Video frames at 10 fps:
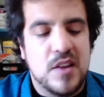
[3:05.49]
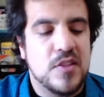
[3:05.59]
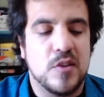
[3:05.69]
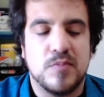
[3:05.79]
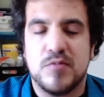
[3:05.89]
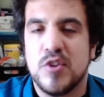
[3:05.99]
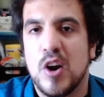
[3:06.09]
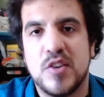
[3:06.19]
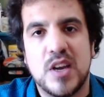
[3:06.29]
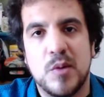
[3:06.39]
they're
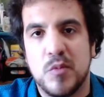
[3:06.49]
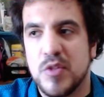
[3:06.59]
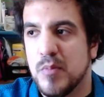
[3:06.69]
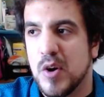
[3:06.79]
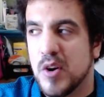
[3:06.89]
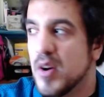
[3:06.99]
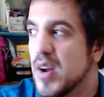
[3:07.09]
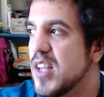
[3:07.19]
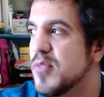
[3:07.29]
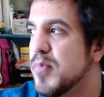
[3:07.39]
charging him with murder
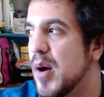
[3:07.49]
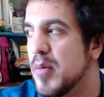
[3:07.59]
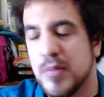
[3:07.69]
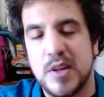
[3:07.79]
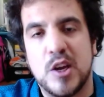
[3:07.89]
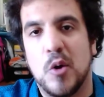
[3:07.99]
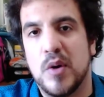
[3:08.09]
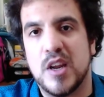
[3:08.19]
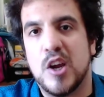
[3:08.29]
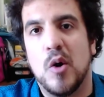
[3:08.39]
he's probably
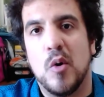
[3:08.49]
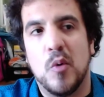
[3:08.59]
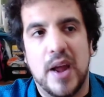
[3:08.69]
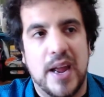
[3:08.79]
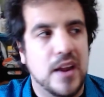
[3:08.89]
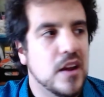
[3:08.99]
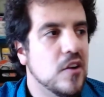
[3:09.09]
going to go away